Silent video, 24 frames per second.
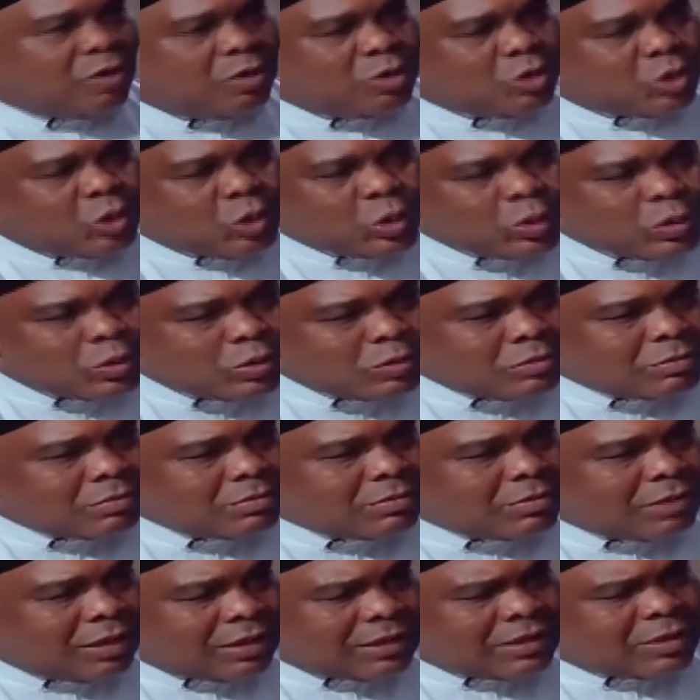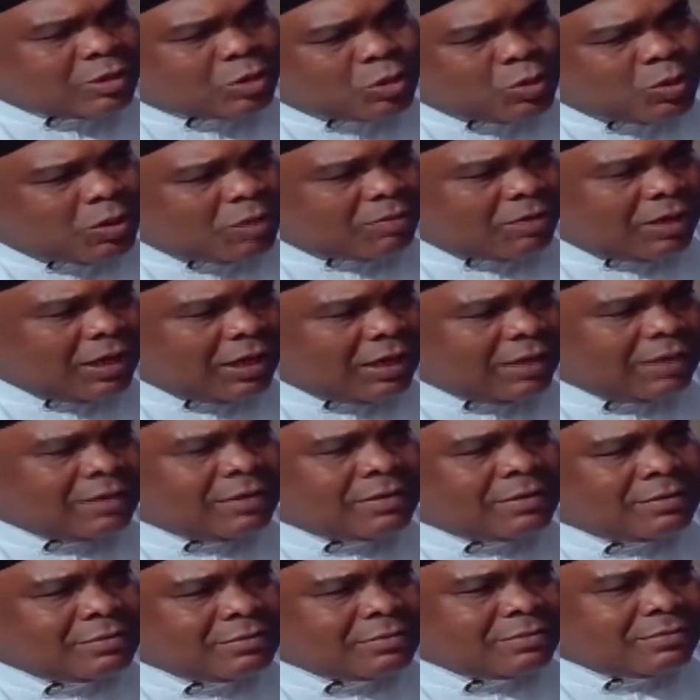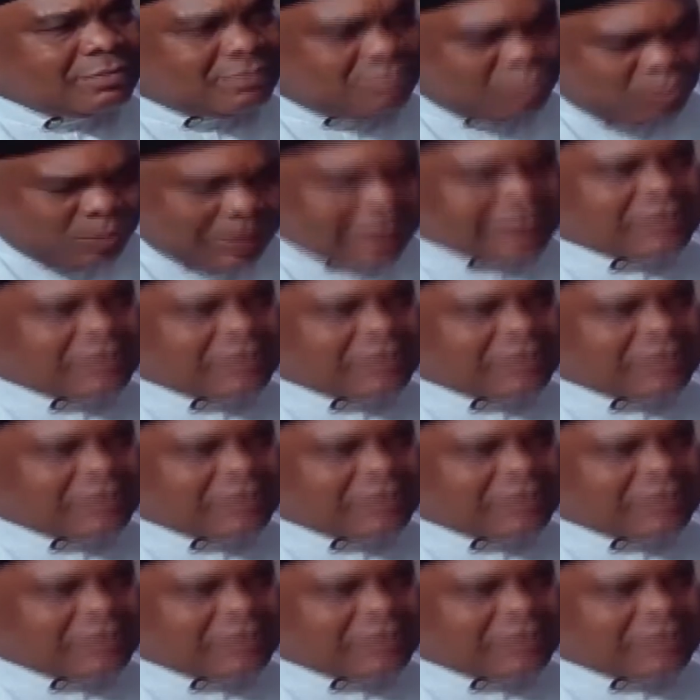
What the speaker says: 2 or 3 weeks.